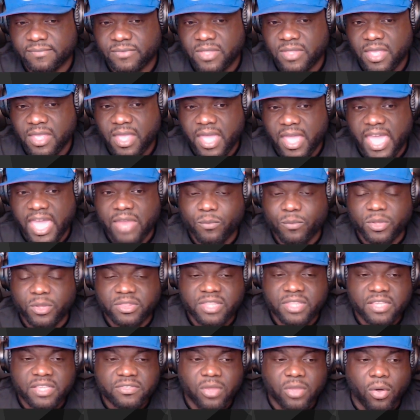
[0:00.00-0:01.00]
And with
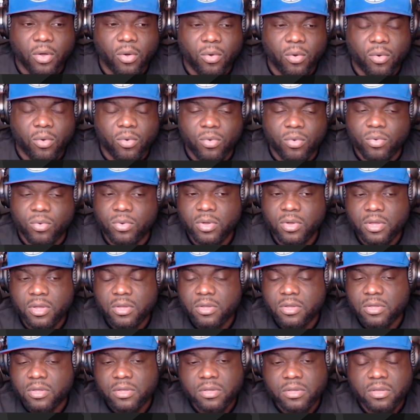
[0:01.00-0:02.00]
this whole,
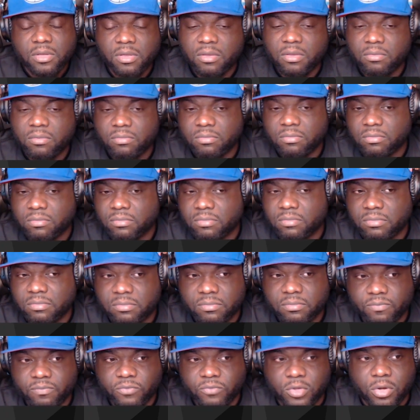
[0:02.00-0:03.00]

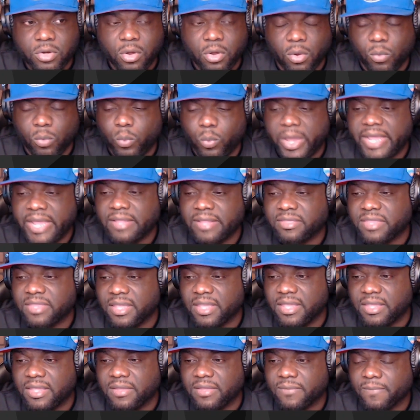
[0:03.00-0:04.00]
you know, weight
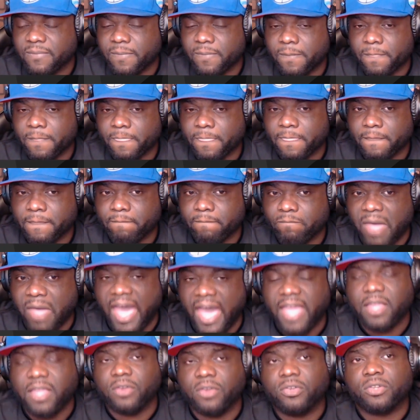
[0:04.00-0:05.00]
thing,
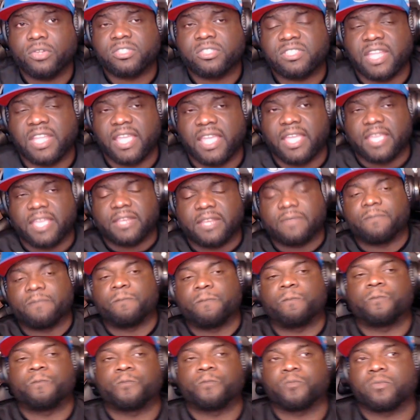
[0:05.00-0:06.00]
I understand
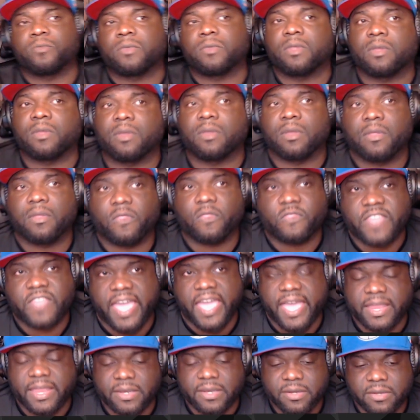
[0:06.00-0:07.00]

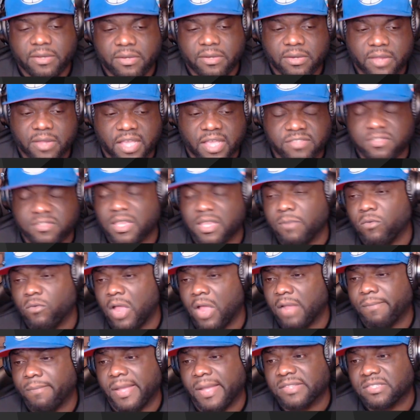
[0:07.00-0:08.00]
that Hasim
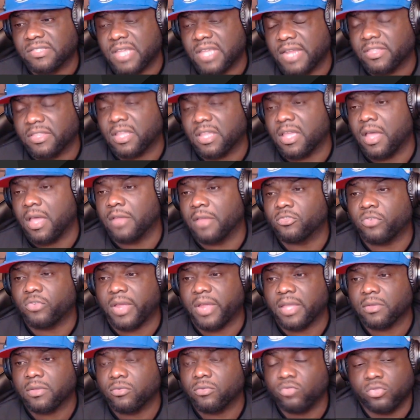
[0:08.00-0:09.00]
Rahman signed the
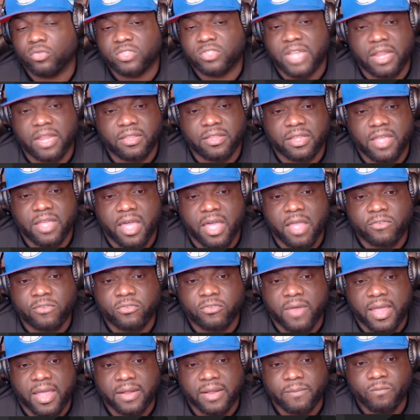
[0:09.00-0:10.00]
contract. You signed the
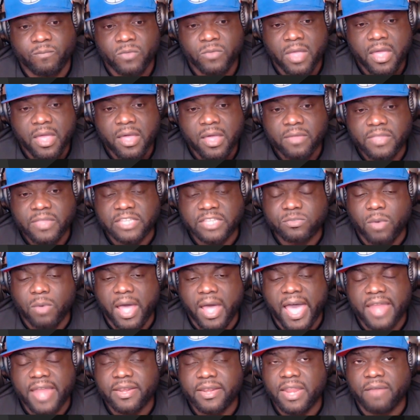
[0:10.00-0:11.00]
contract. That's why
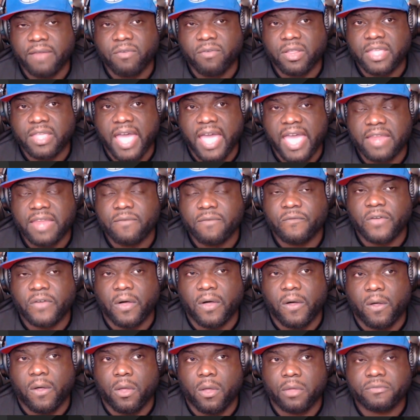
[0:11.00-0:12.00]
I never got
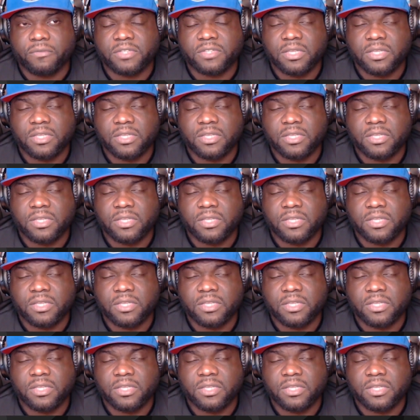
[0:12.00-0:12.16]
involved